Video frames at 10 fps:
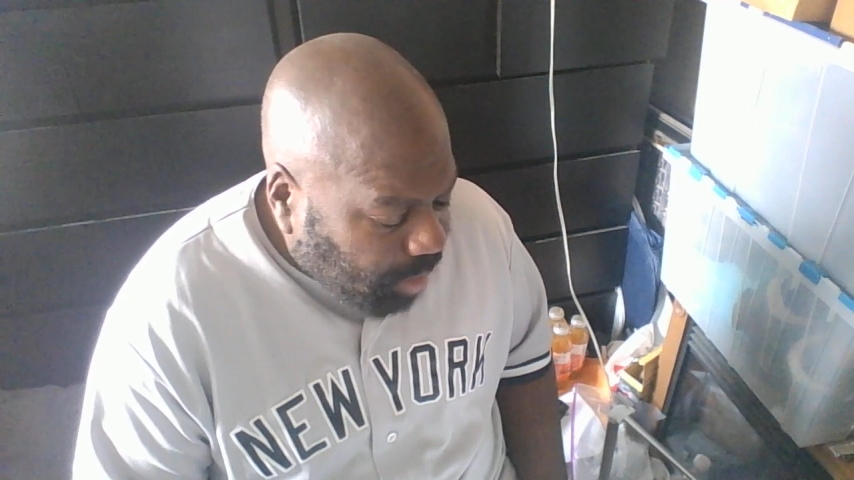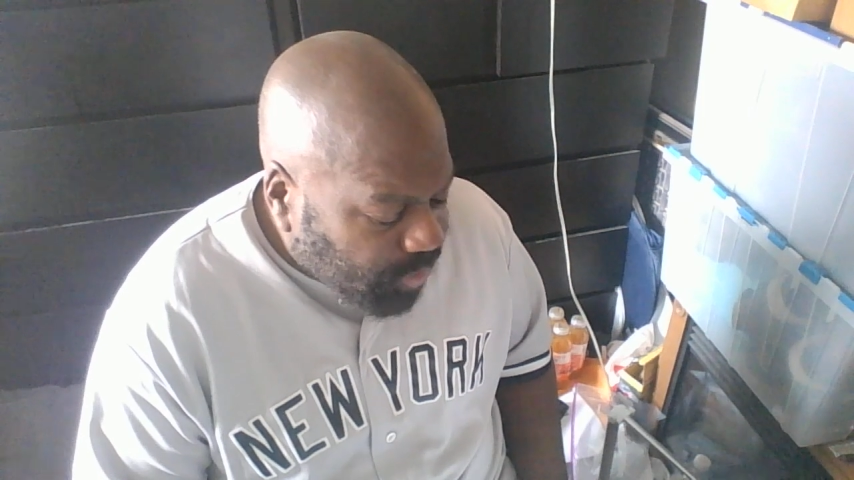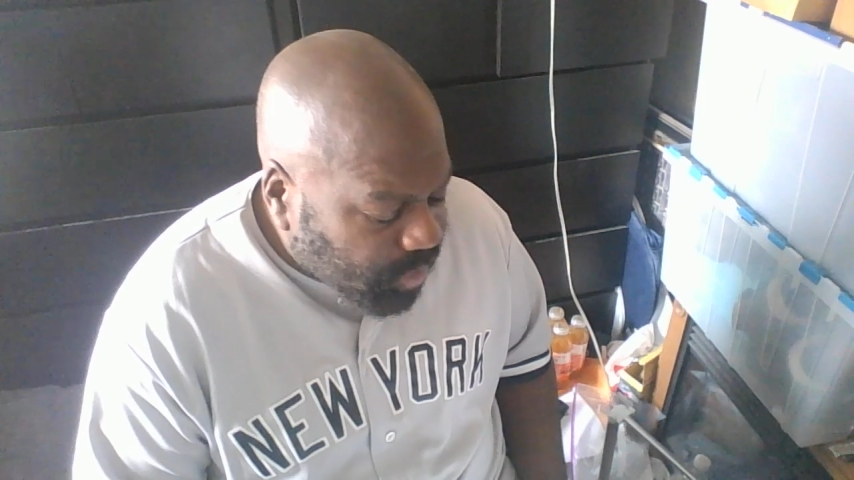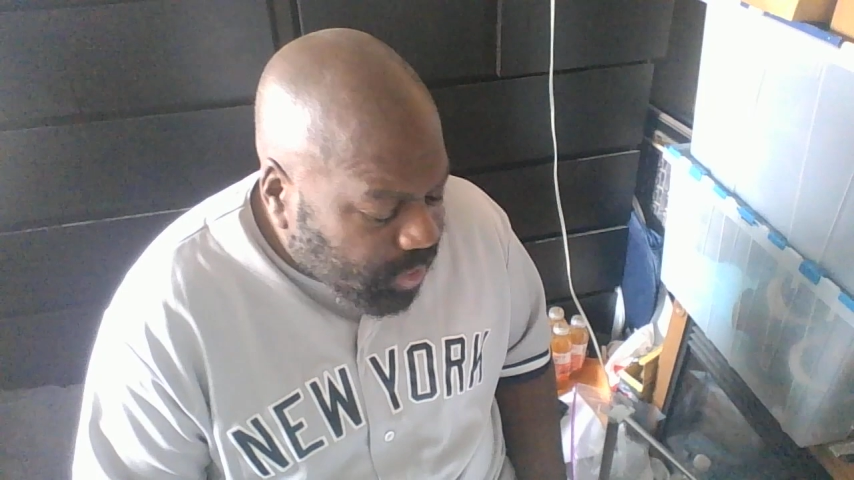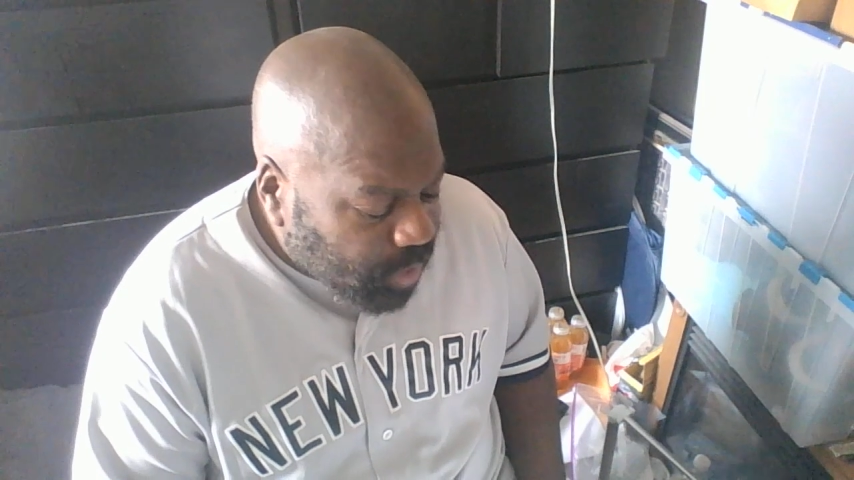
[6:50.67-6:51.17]

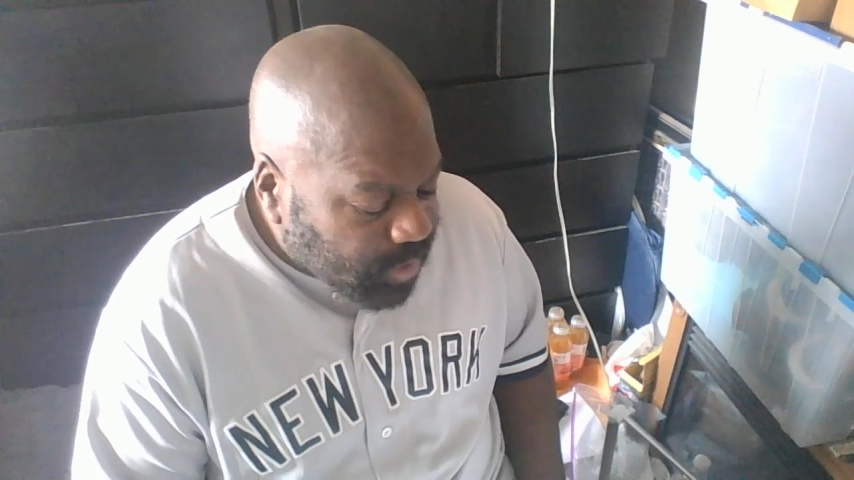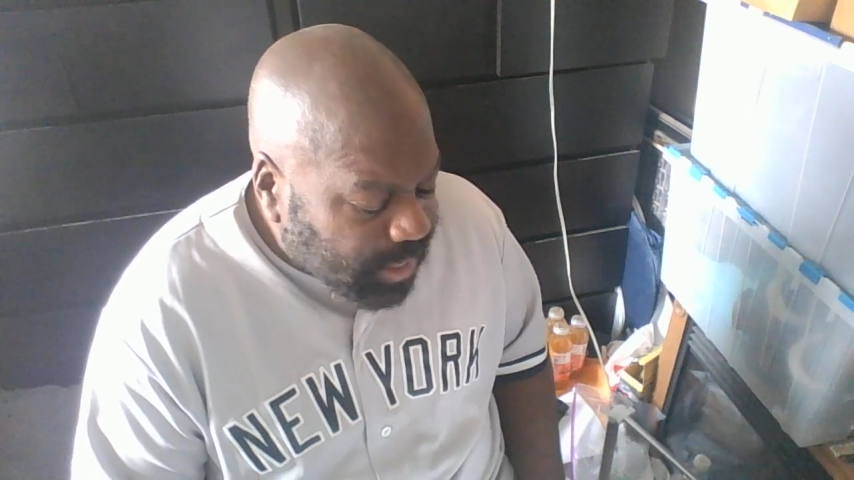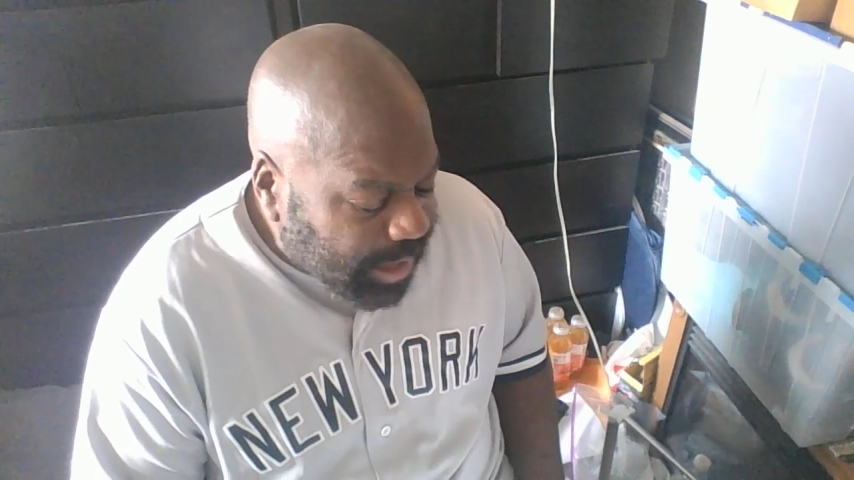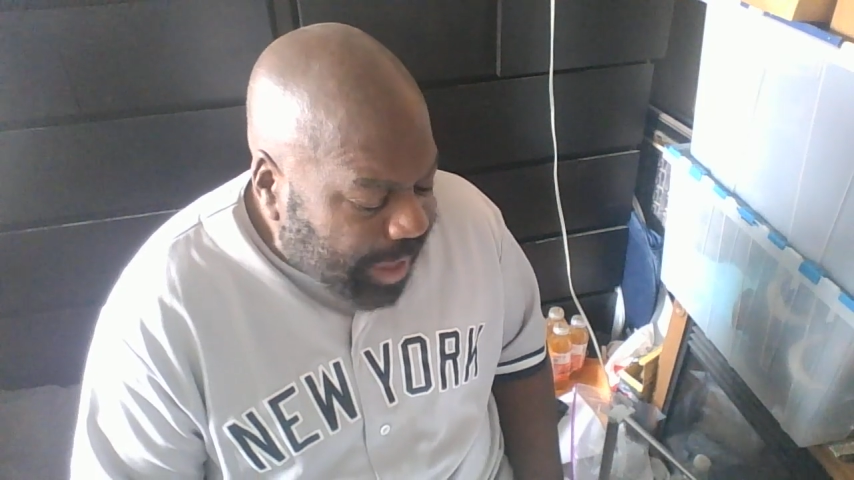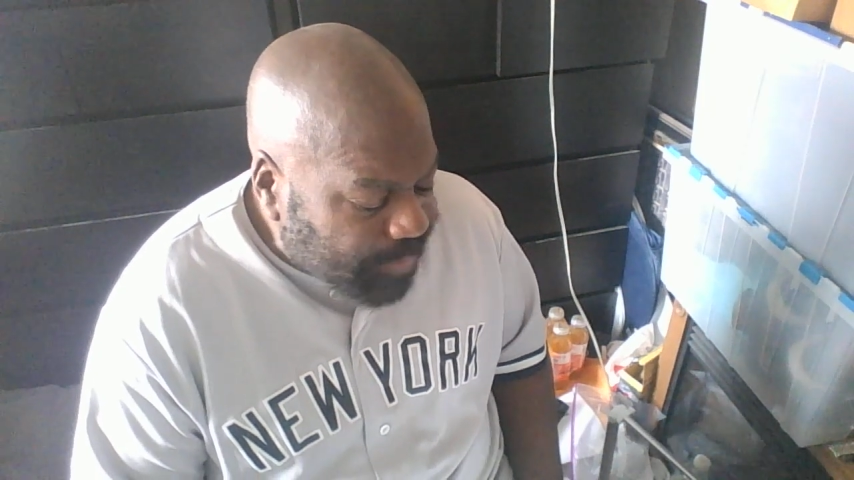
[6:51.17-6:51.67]
So those are
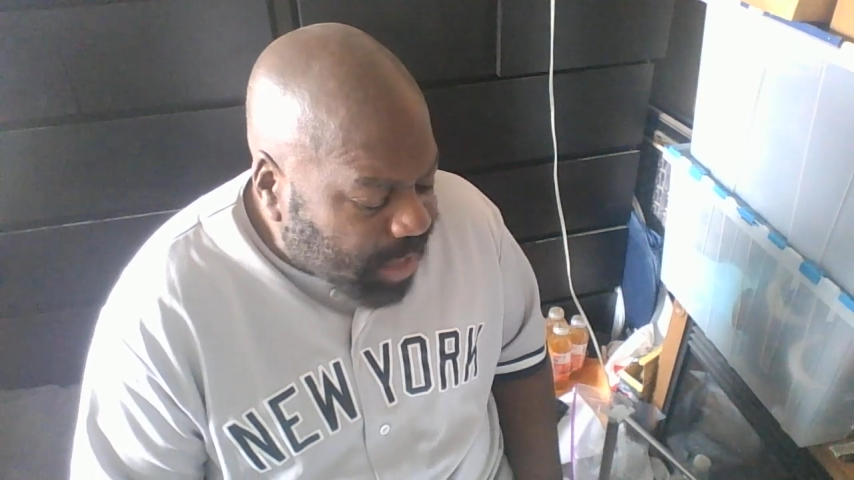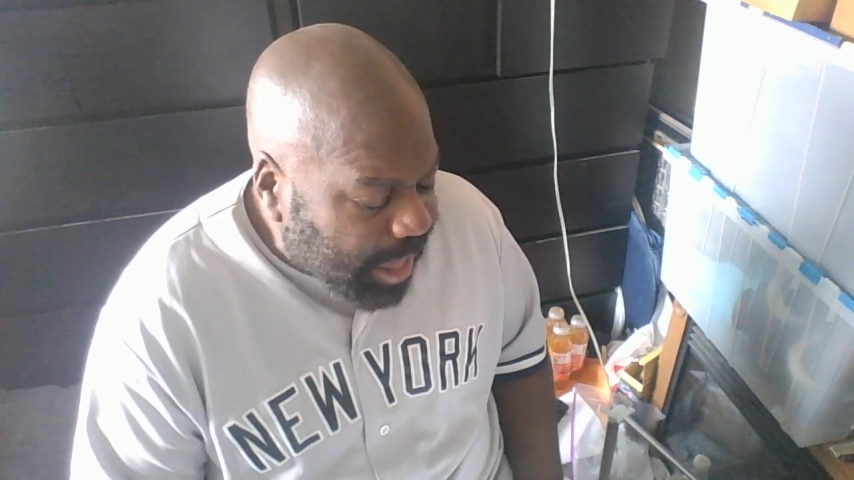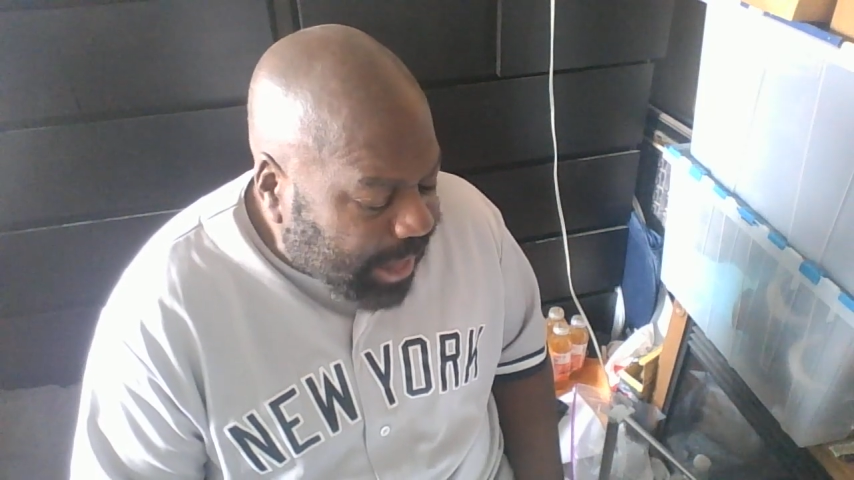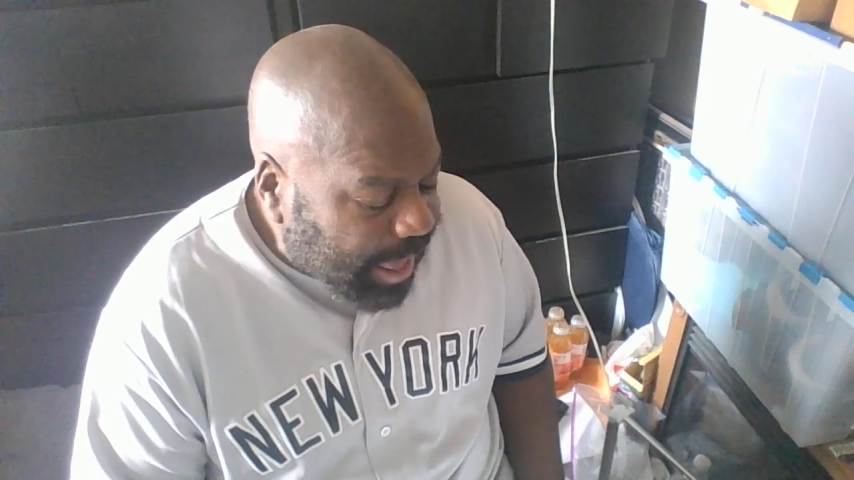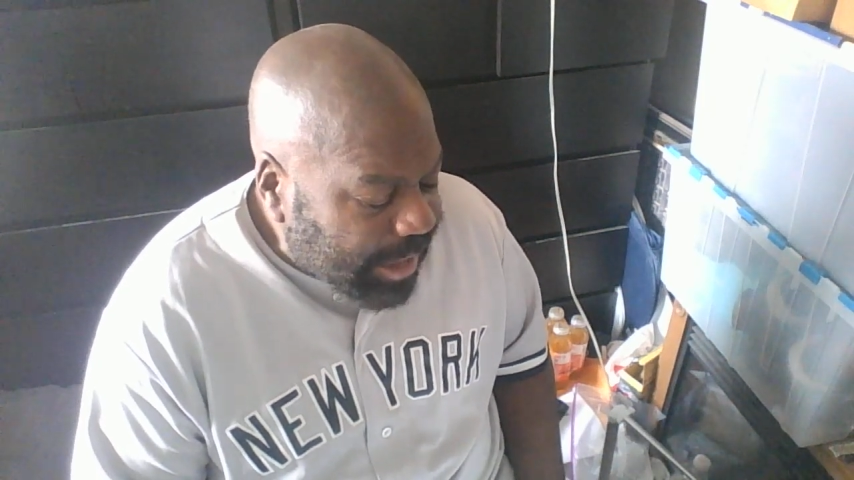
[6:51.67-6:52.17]
the games I
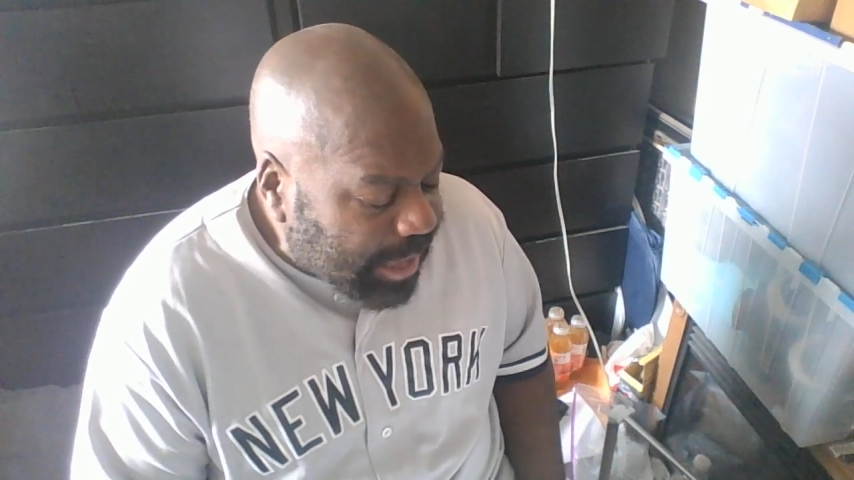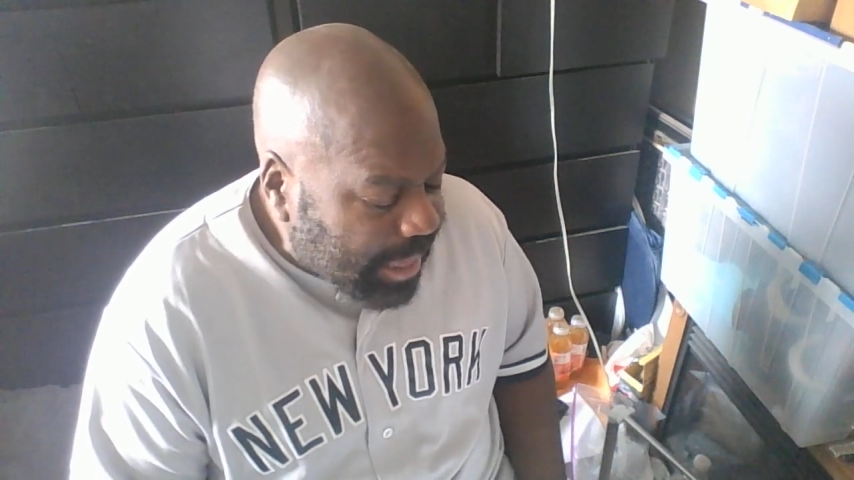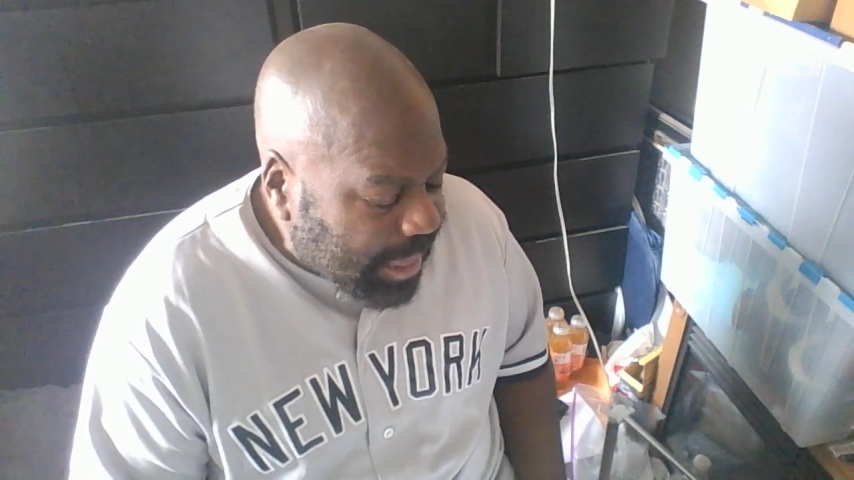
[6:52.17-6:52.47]
like.